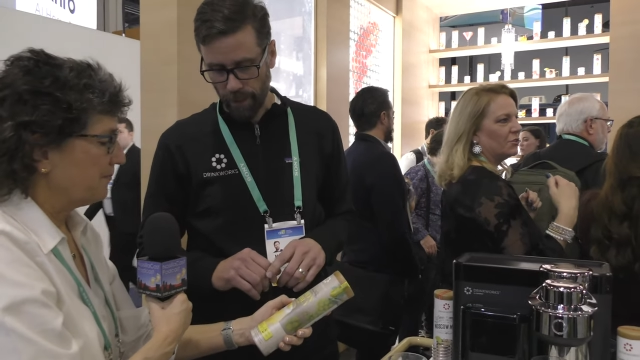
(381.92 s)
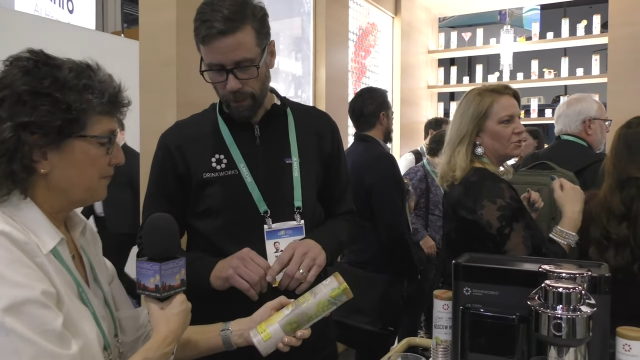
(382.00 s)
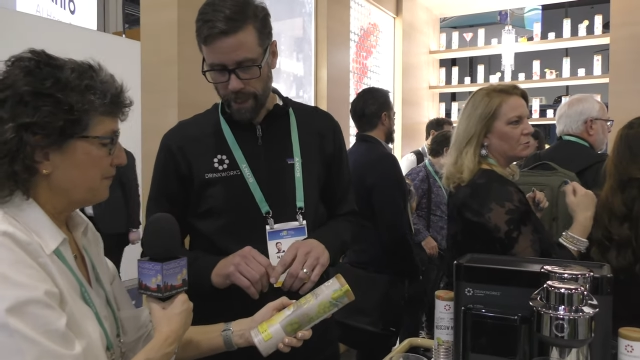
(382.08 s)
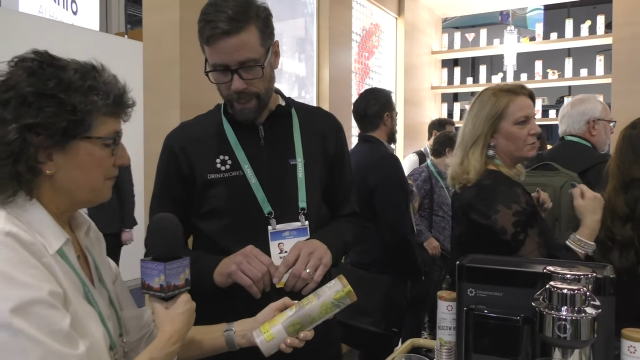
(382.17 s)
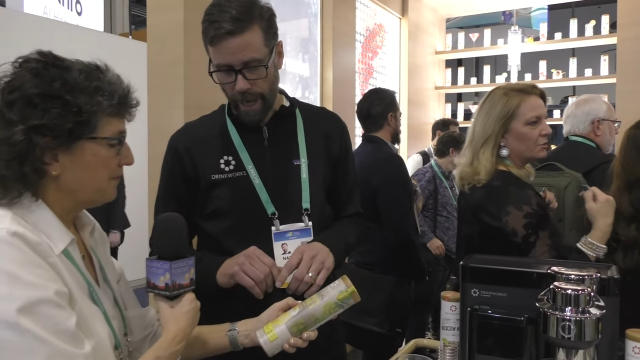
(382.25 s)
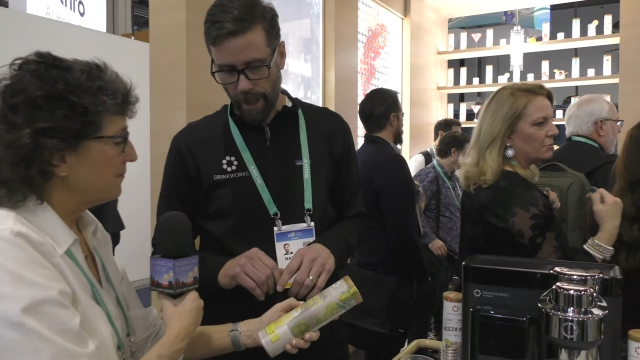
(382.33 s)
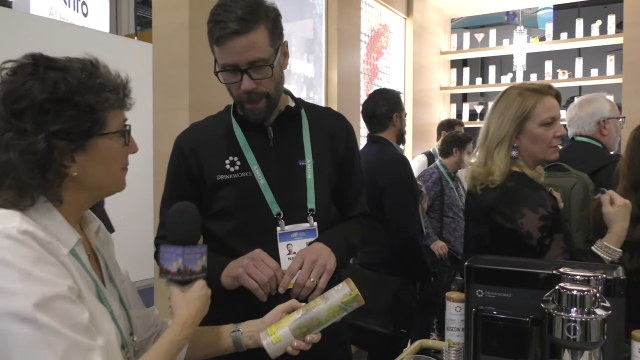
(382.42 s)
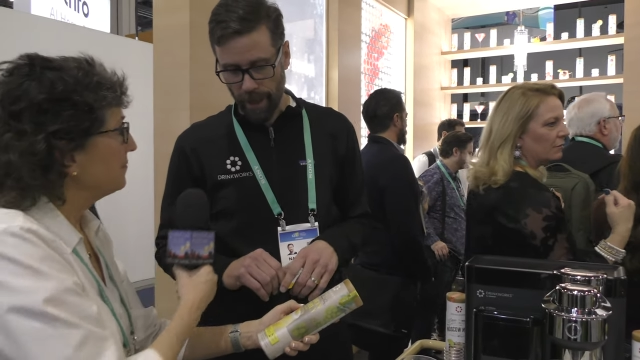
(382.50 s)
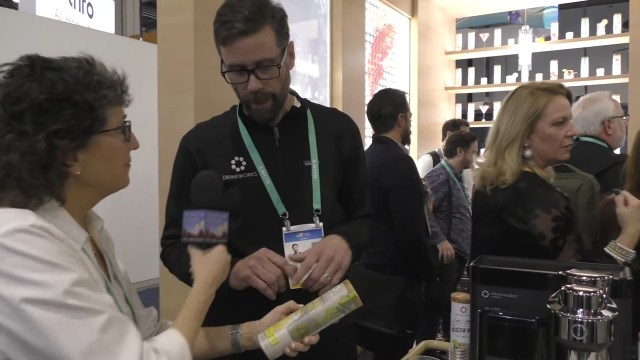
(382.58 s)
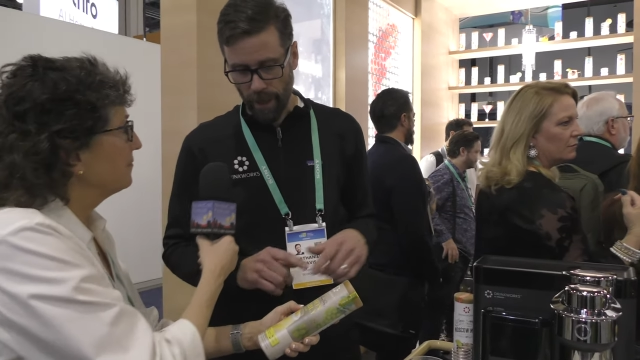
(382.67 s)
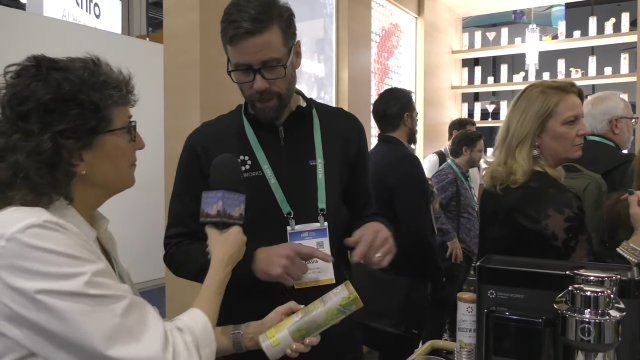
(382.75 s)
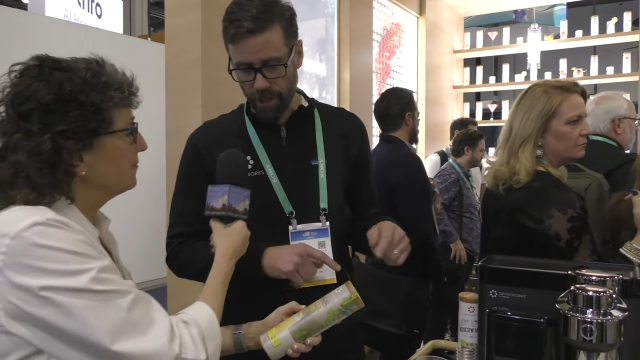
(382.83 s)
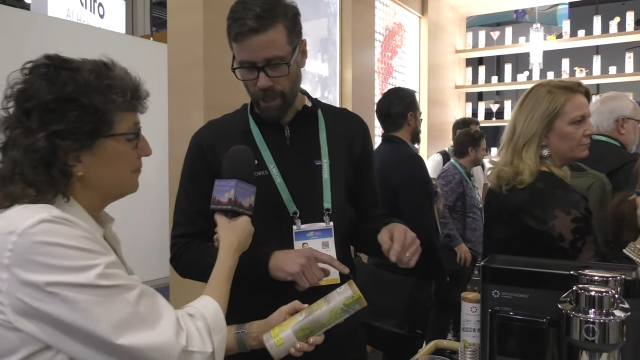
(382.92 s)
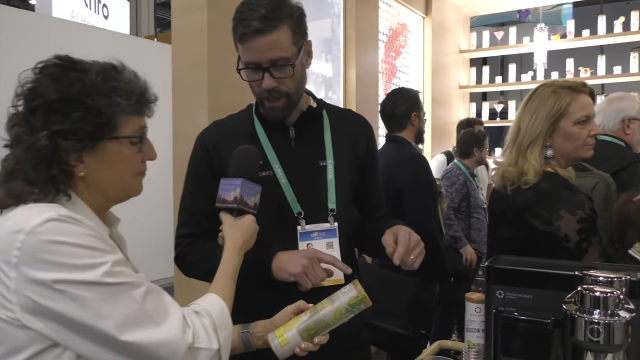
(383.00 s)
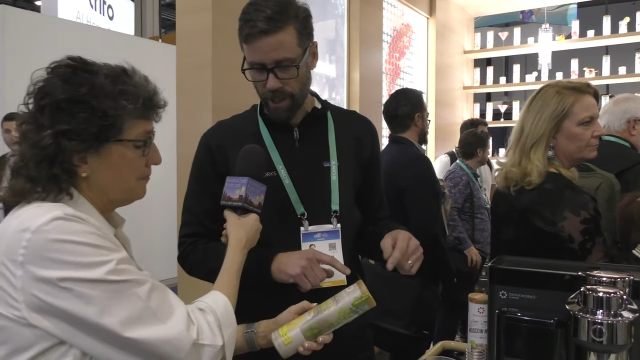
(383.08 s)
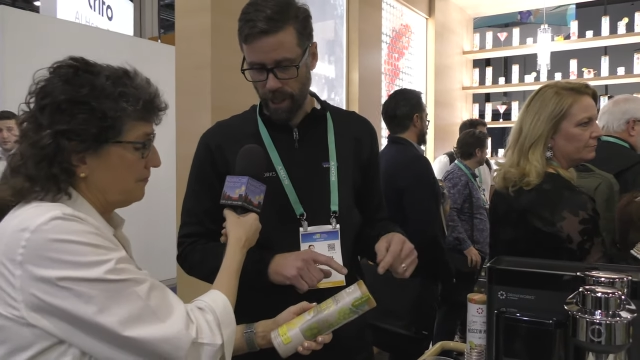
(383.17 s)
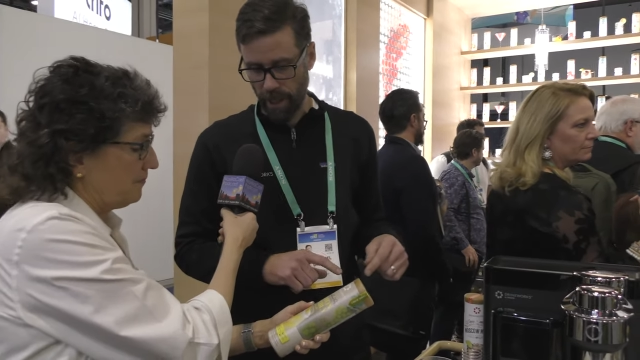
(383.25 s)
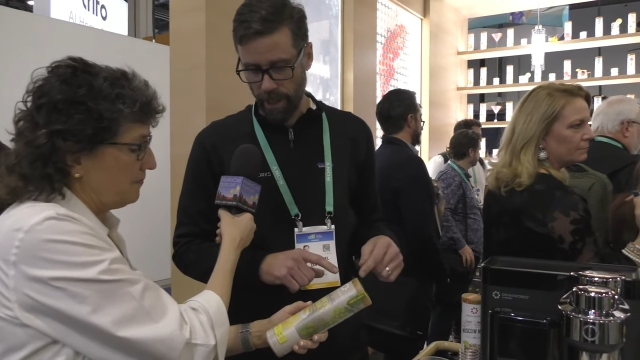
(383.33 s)
Speaker 1: retailing. Our
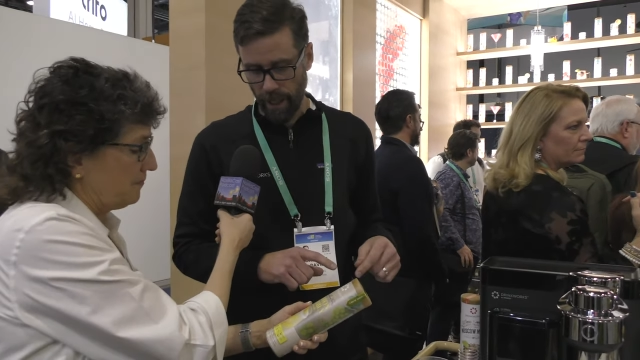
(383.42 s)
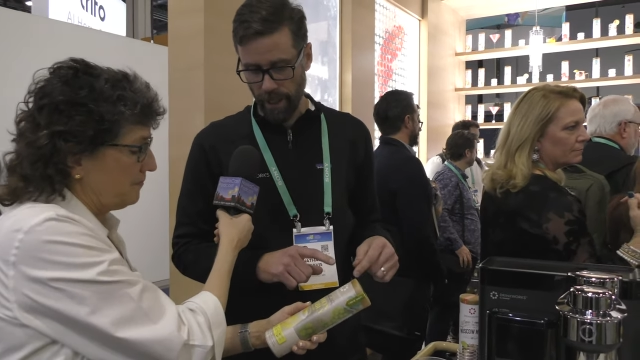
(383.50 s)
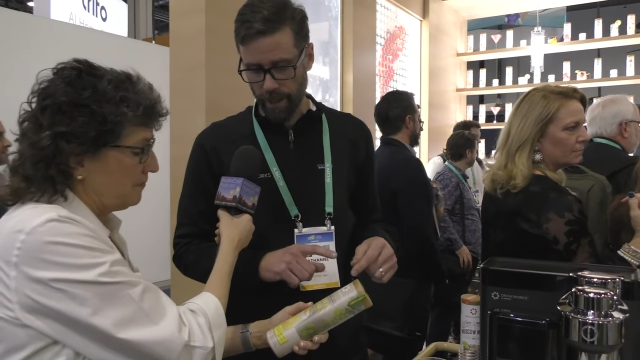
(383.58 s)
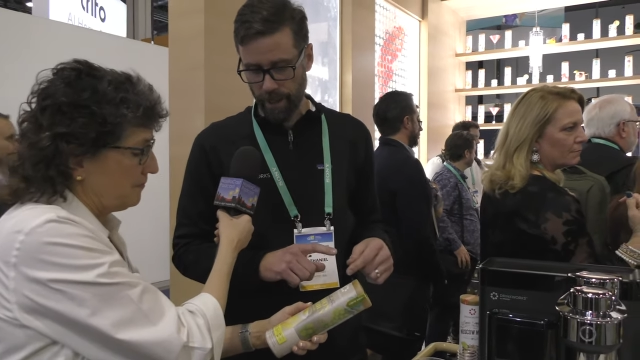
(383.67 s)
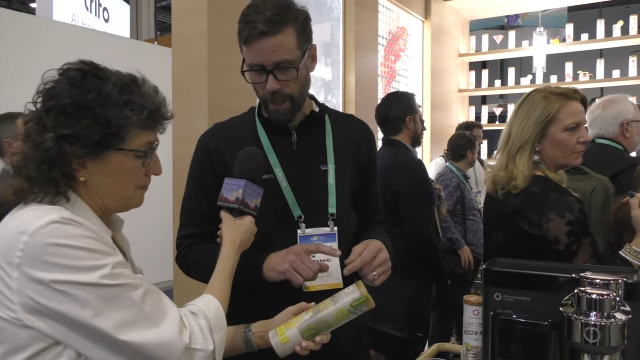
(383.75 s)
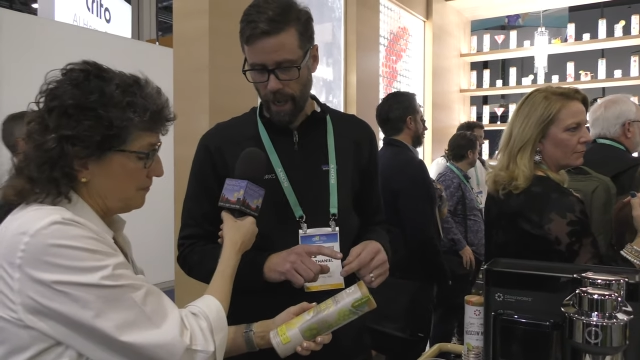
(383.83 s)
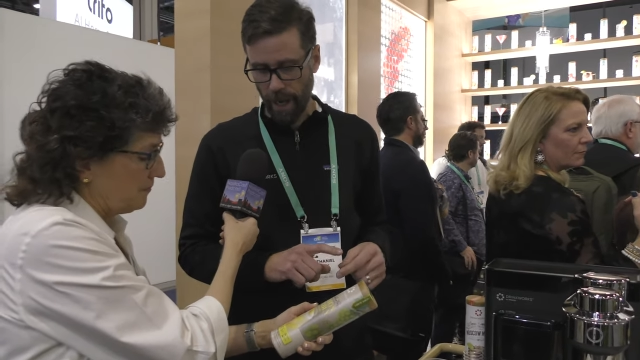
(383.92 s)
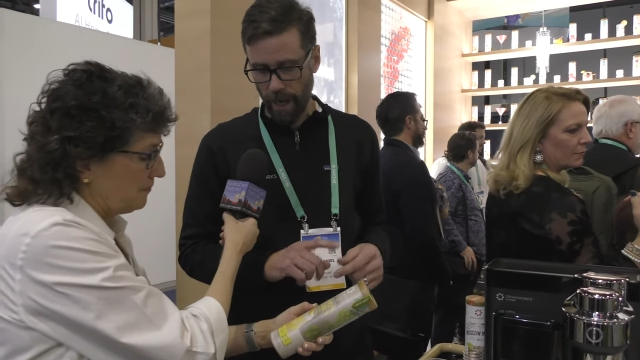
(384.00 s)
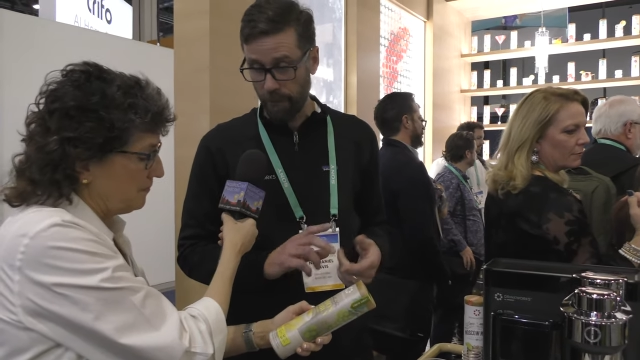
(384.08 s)
suggestion is uh,